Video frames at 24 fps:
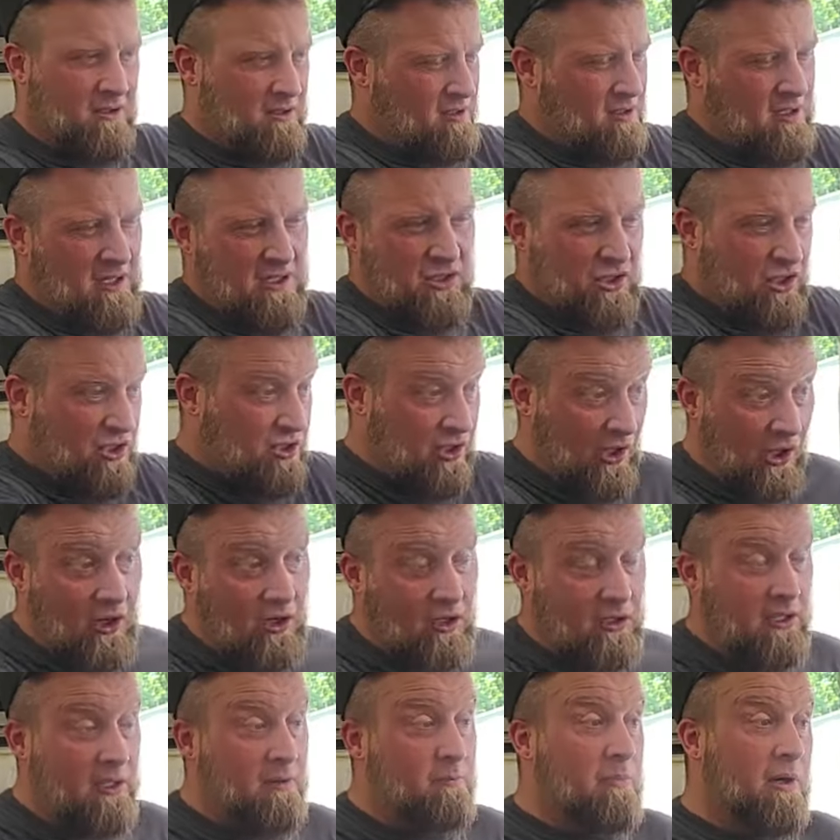It's just
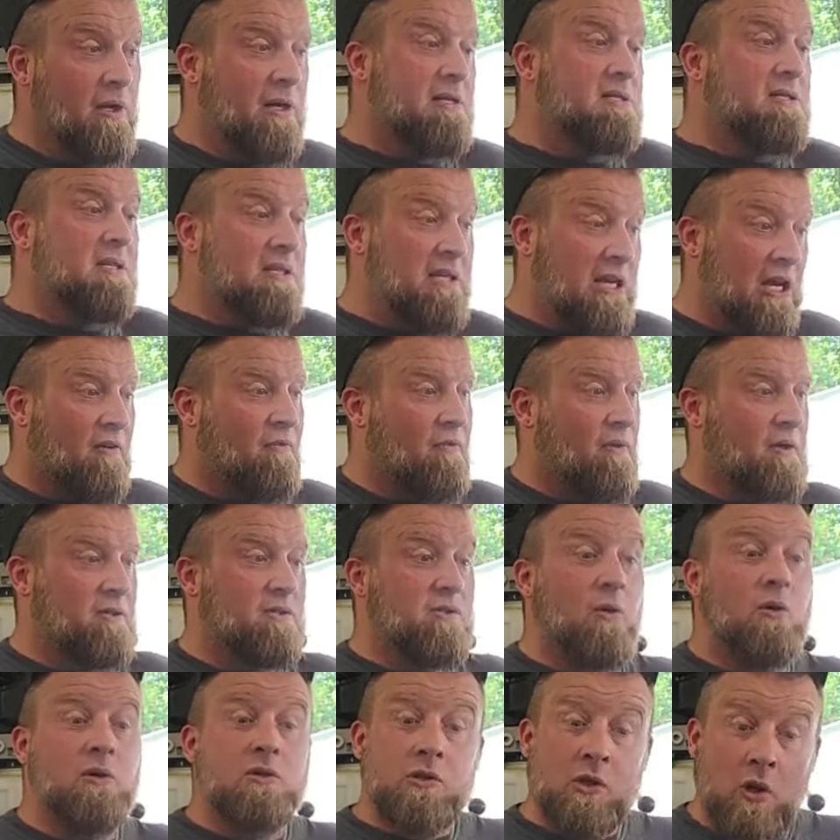ugly, but it's different,
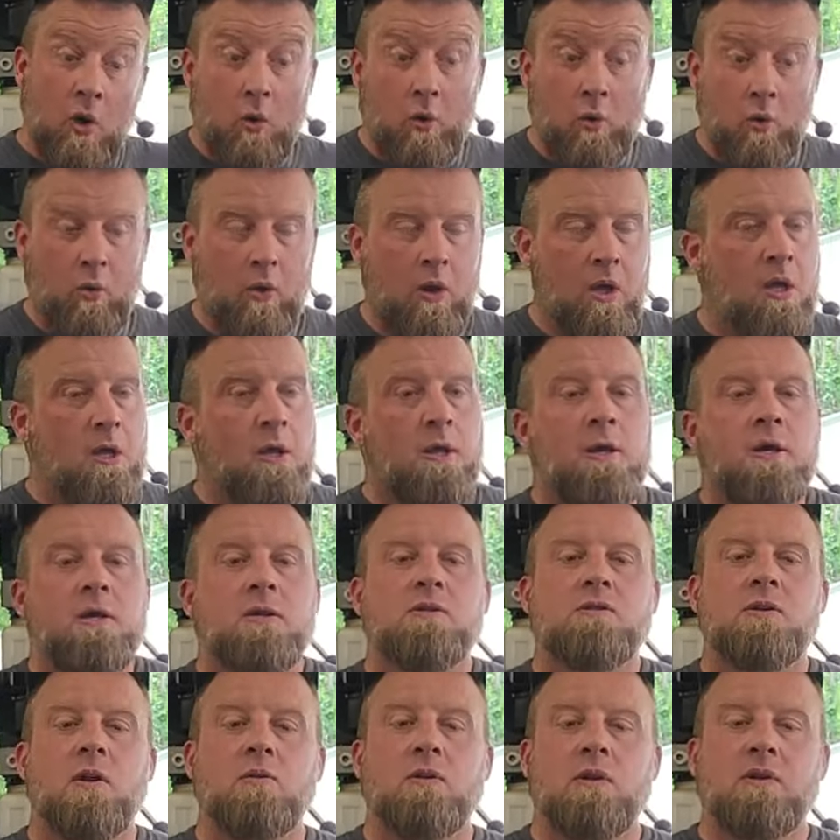so it's cool.
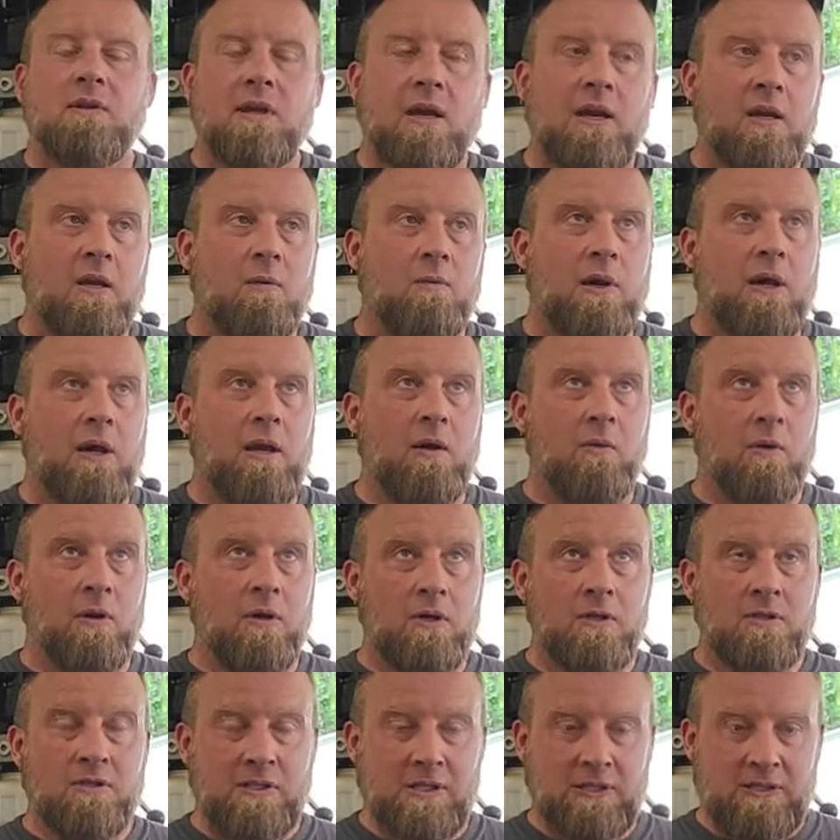So the thing about it
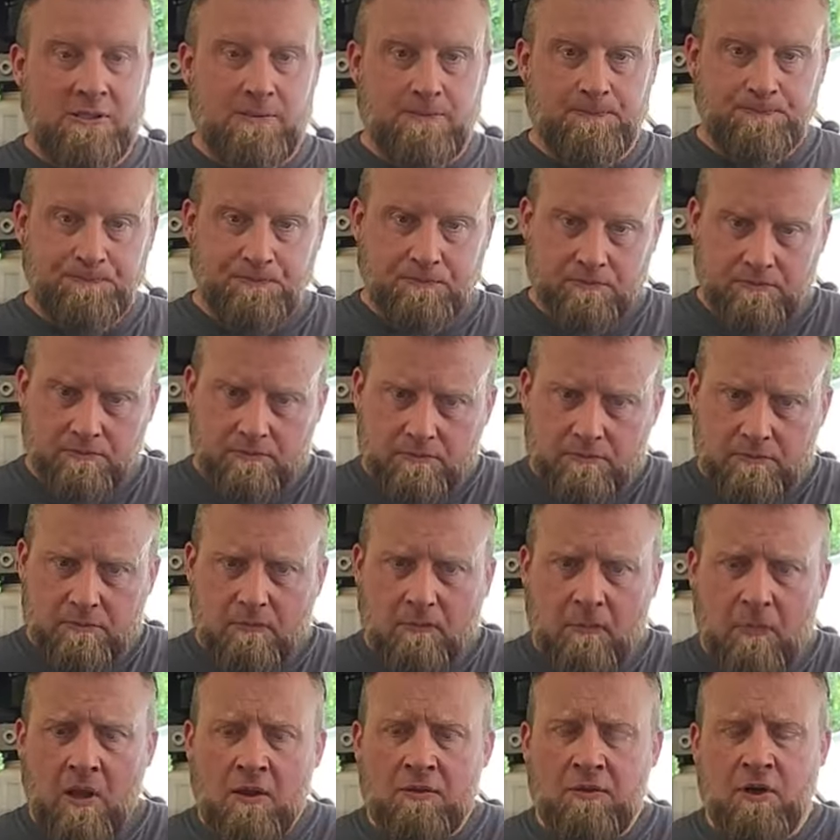is
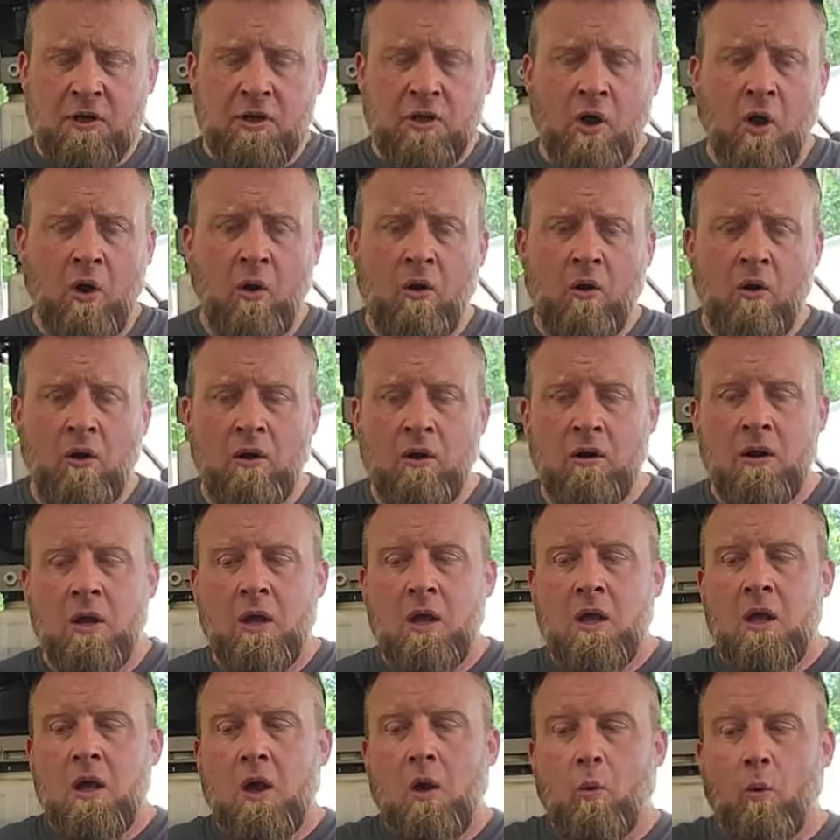the car,
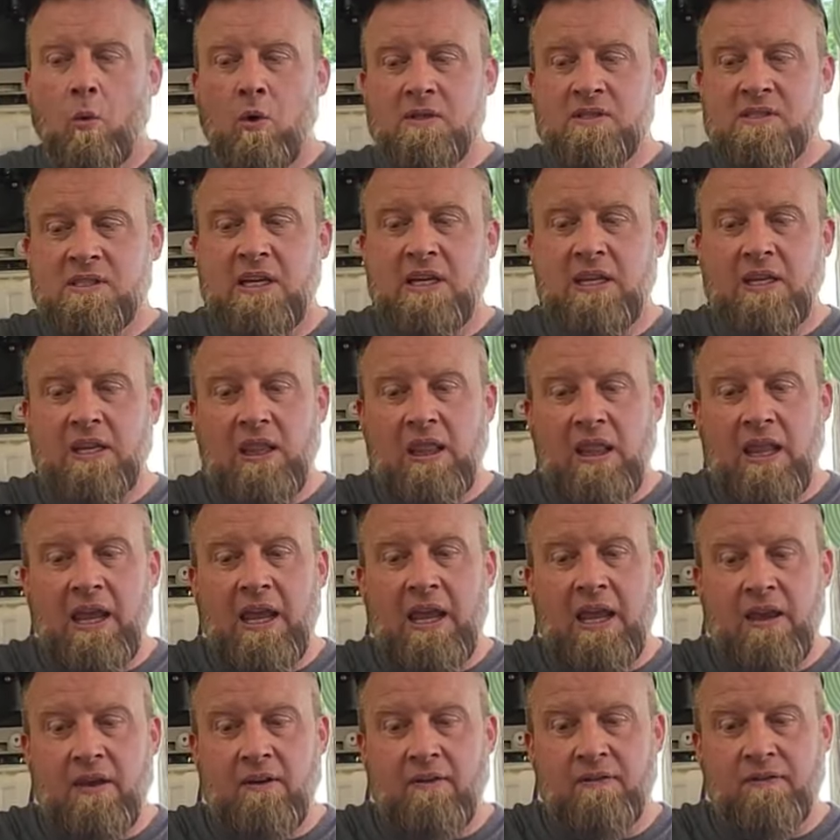once it
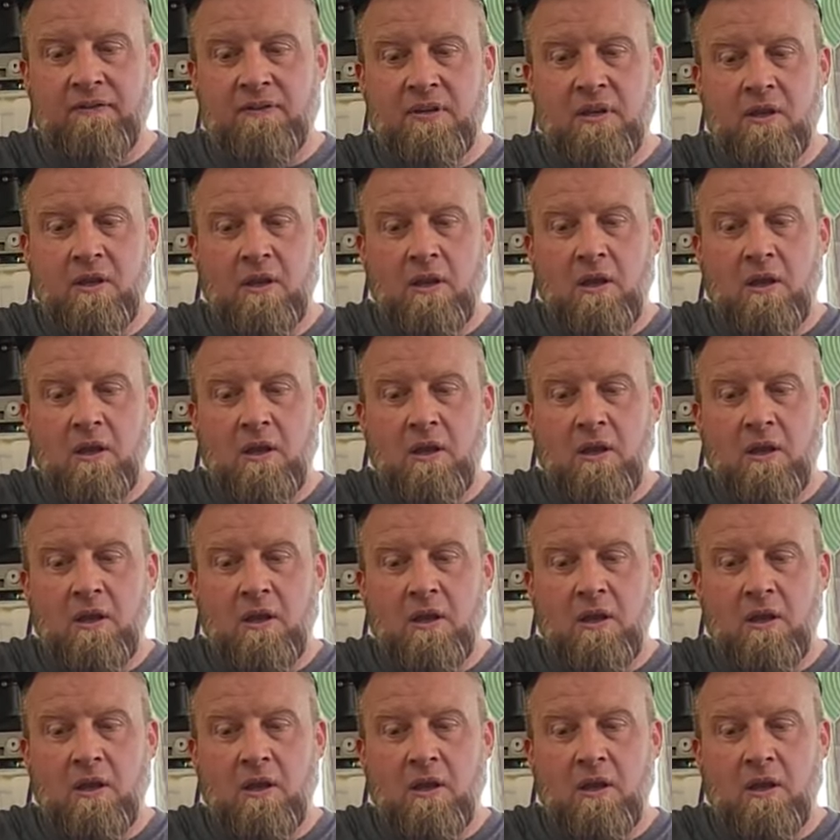left